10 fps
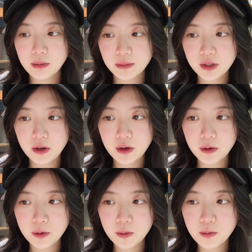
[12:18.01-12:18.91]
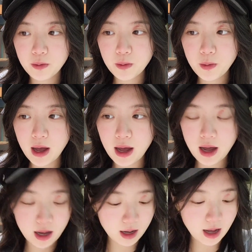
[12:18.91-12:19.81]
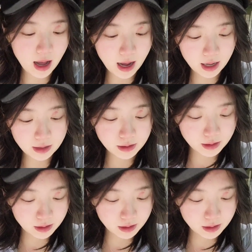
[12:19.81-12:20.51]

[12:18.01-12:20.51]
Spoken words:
So at